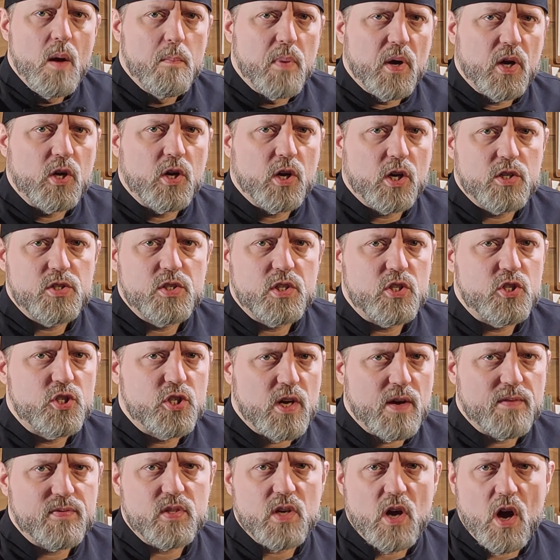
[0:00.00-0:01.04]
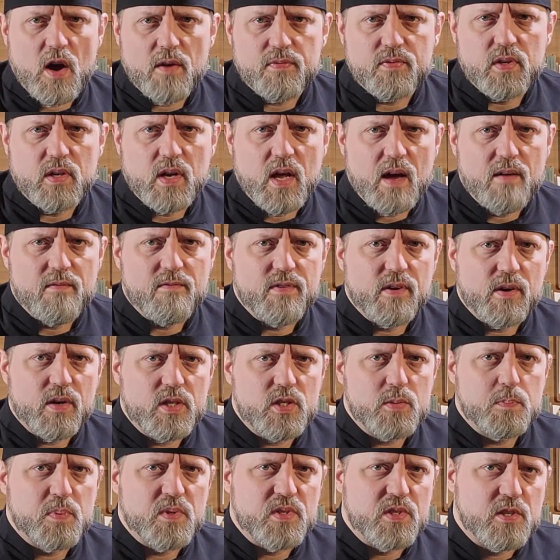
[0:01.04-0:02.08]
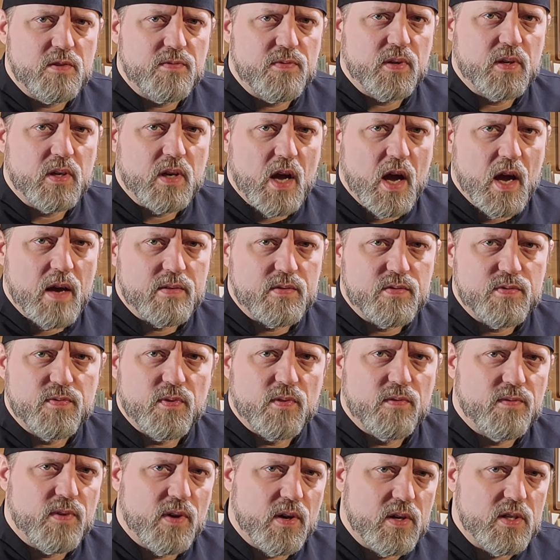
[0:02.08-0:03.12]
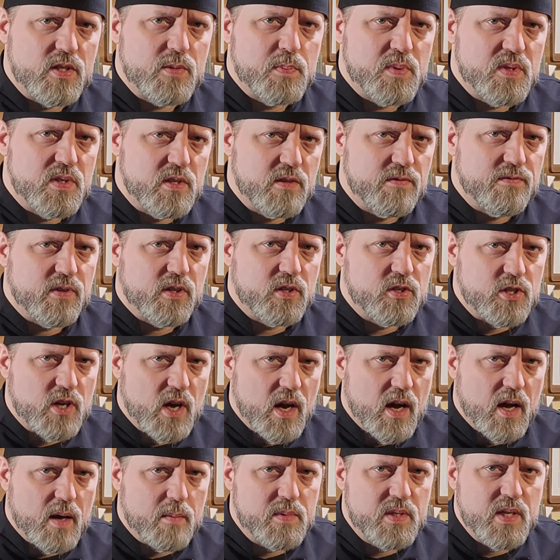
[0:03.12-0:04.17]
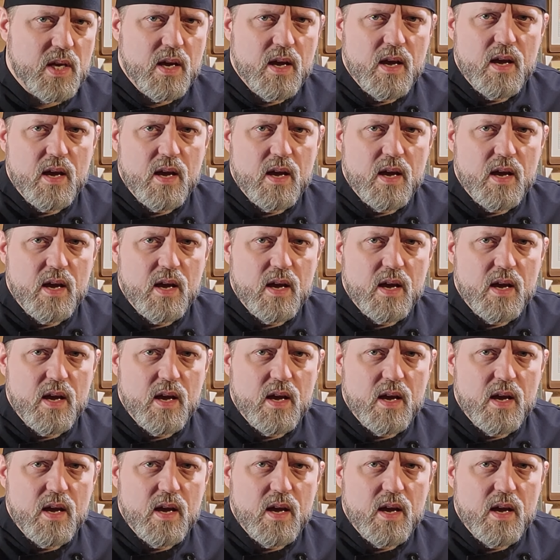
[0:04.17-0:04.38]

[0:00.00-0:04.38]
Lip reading: But cooks and chefs often have very specific knives for very specific jobs